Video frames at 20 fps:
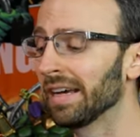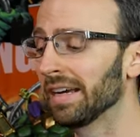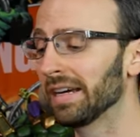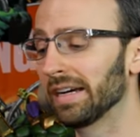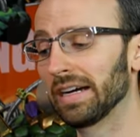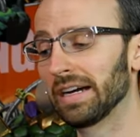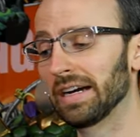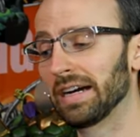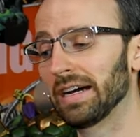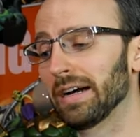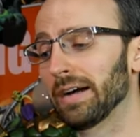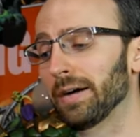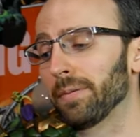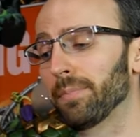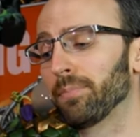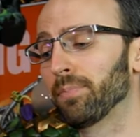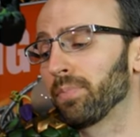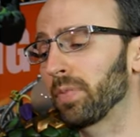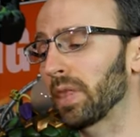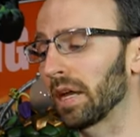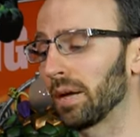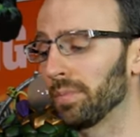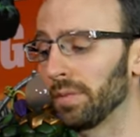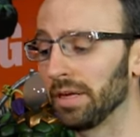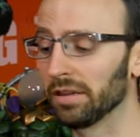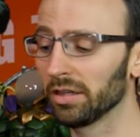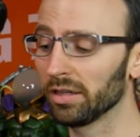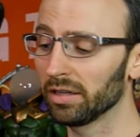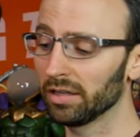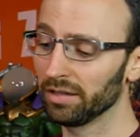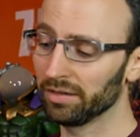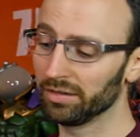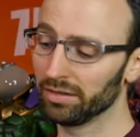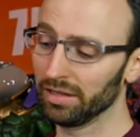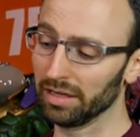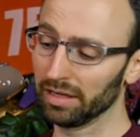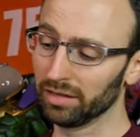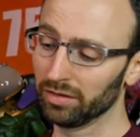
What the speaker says: I mean, look at this thing.